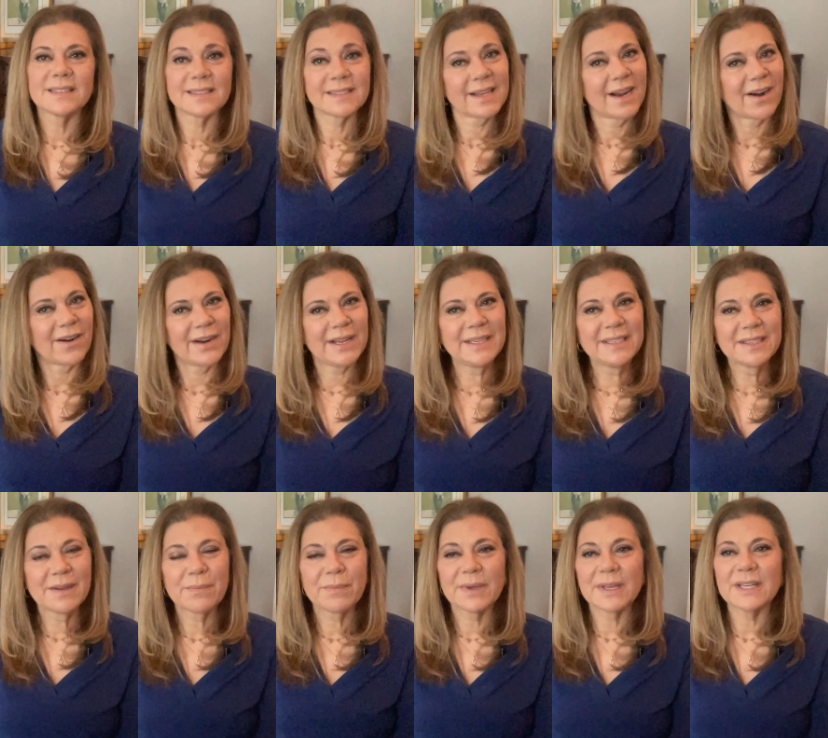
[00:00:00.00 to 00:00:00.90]
Sorry,
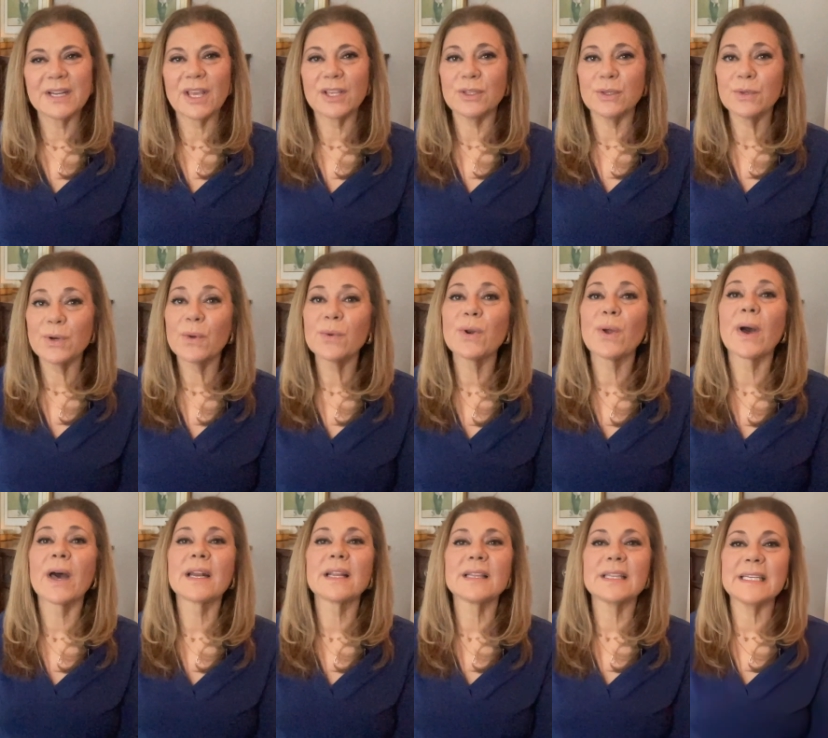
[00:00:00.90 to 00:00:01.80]
but you don't know
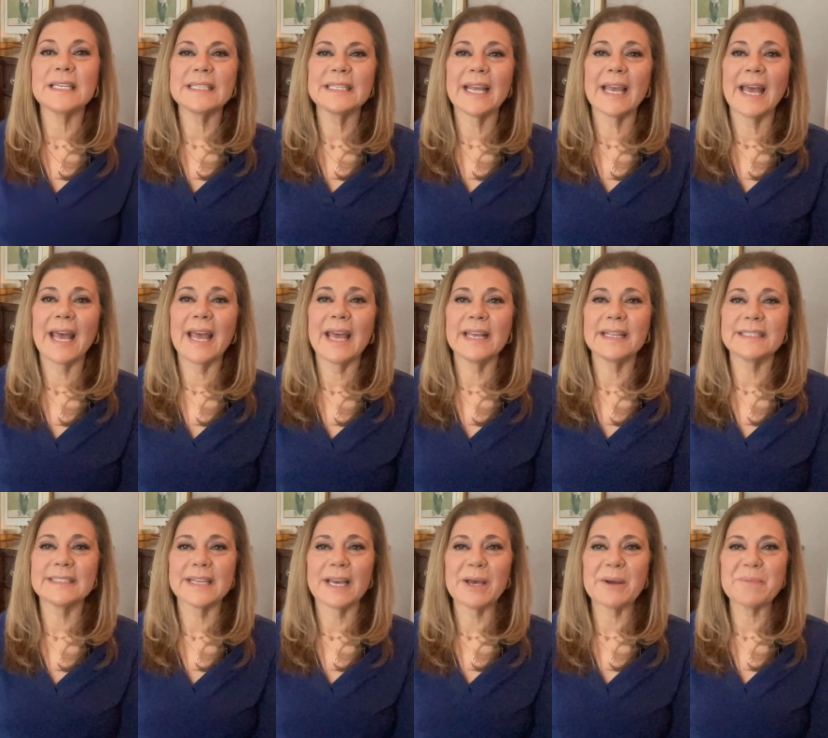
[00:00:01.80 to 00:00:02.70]
how to lead,
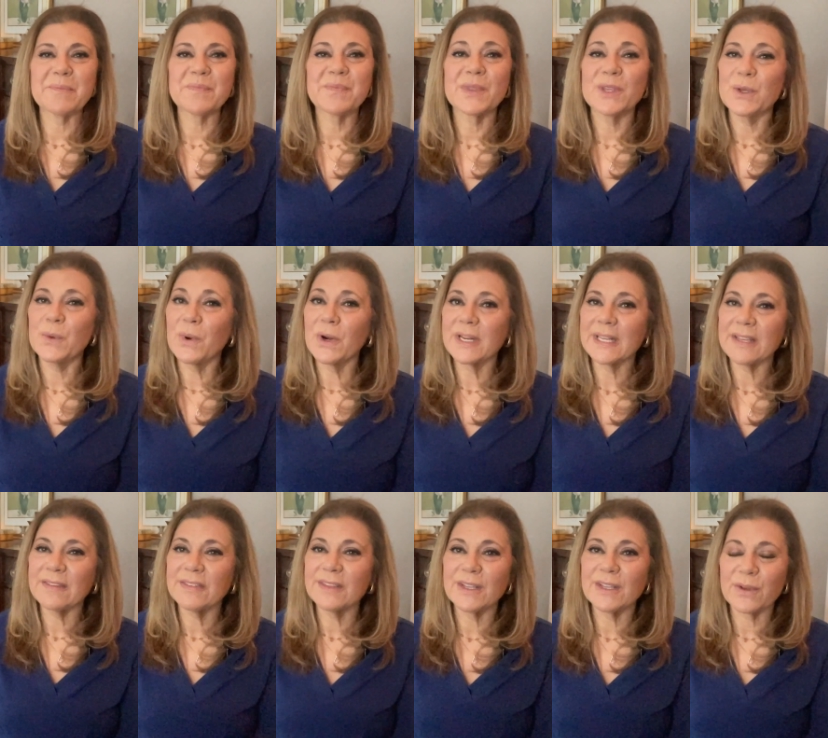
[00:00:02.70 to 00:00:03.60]
and you weren't
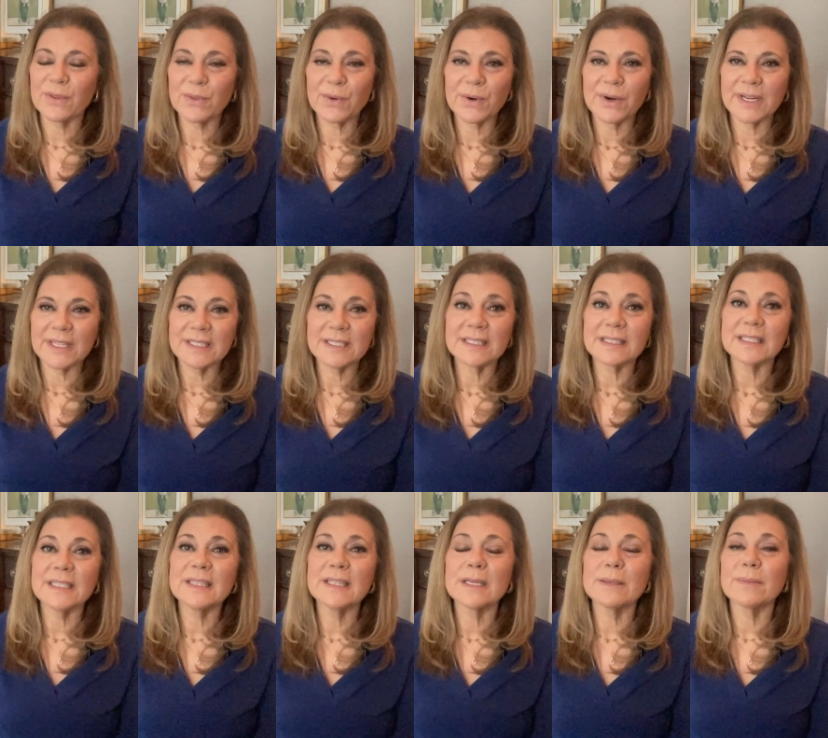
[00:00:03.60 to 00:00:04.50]
given the authority to
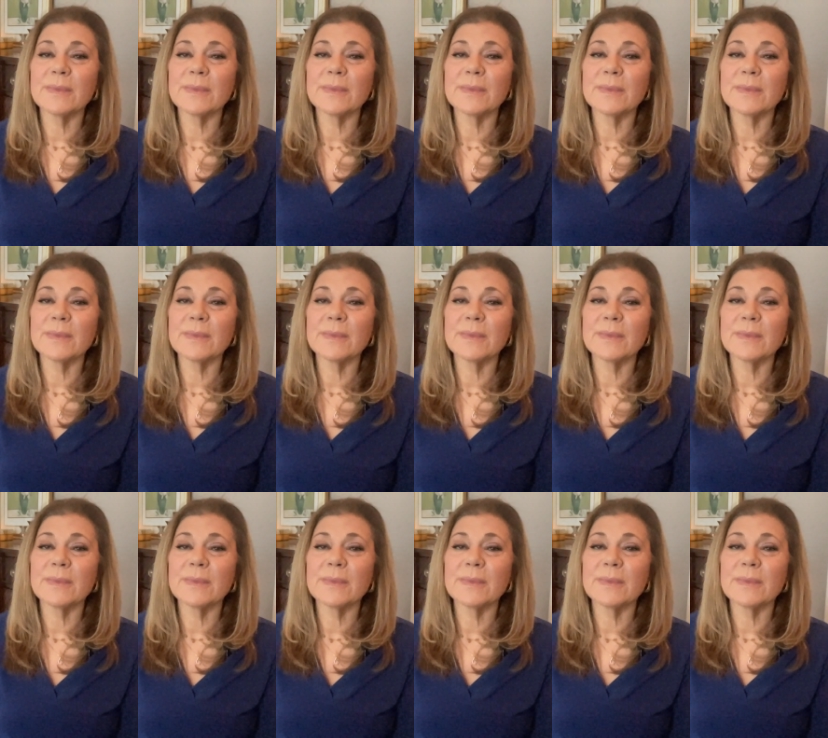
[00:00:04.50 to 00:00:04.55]
lead them